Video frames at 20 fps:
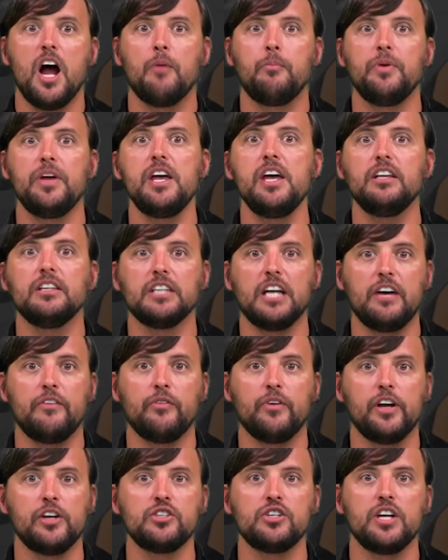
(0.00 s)
are being
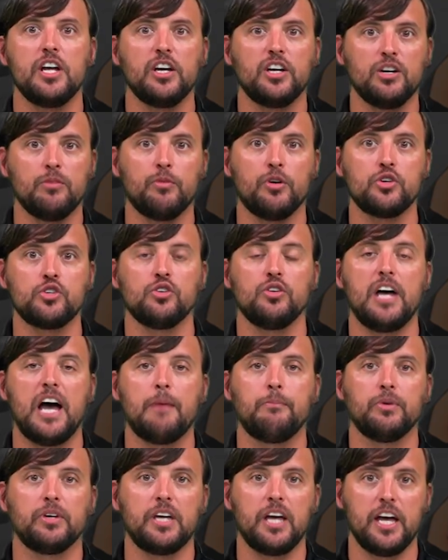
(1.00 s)
leveraged in commercial
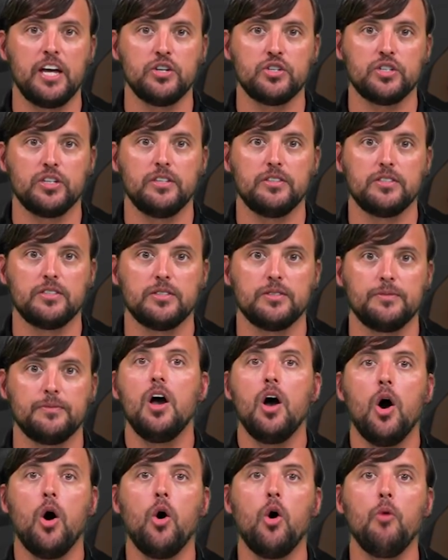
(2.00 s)
application.
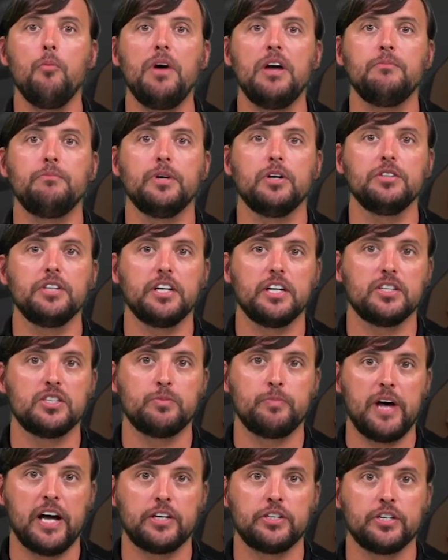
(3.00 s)
Home and building
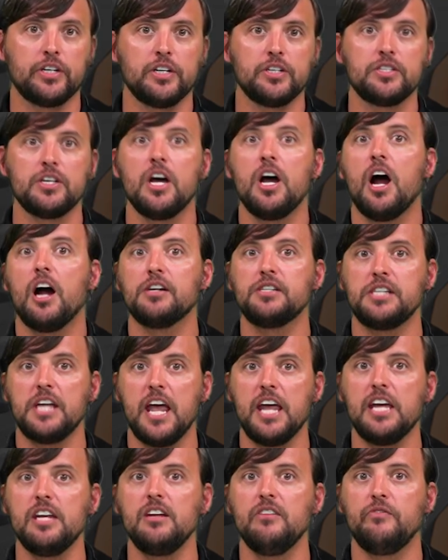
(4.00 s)
inspectors are
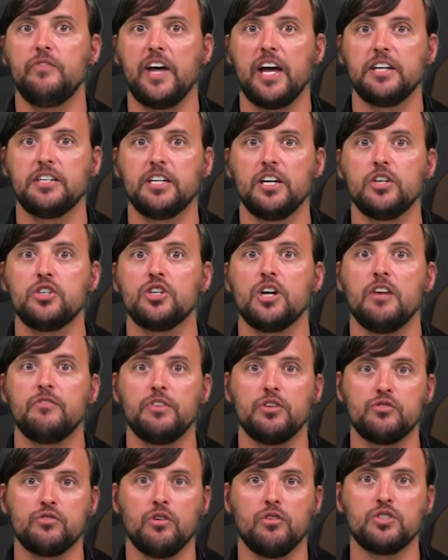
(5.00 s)
taking advantage of
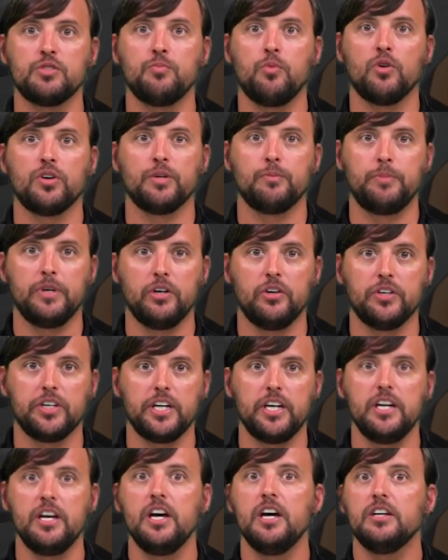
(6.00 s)
the drone's
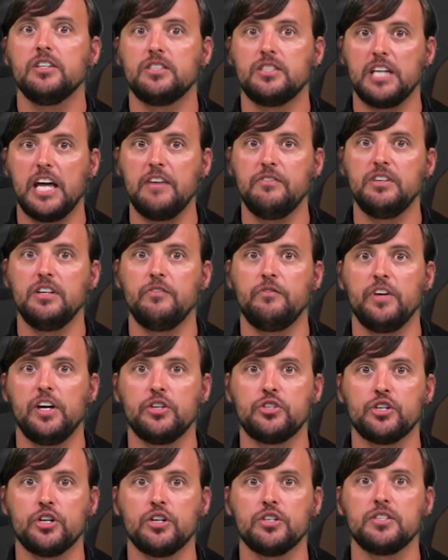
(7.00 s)
portability, safety
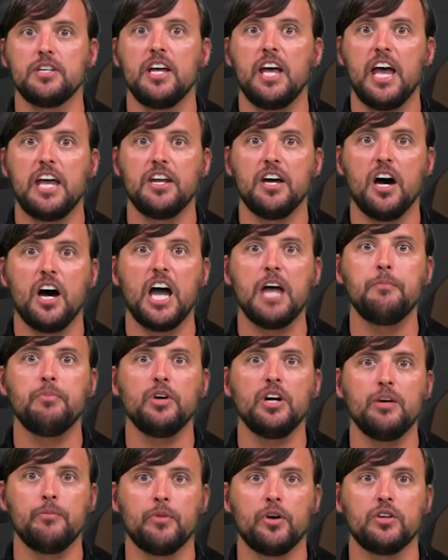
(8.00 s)
features, and
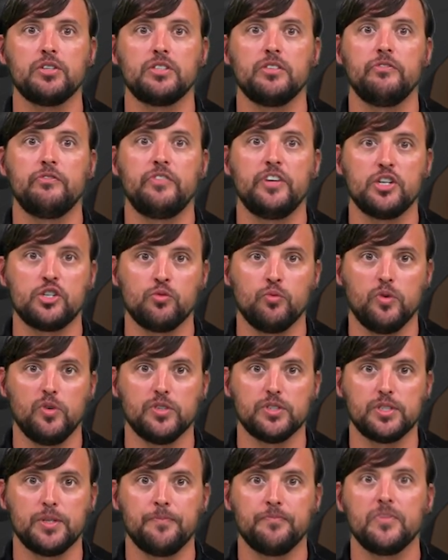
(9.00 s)
hyper-immersive
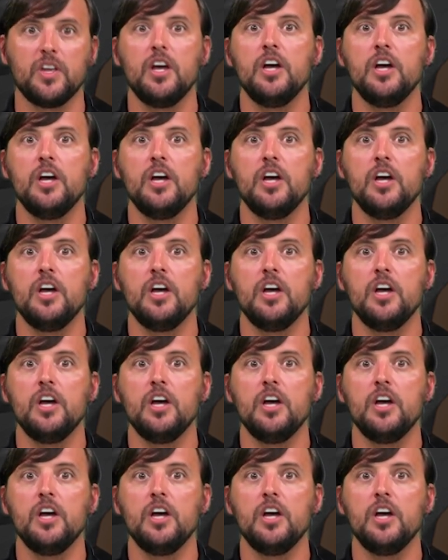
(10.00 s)
visuals.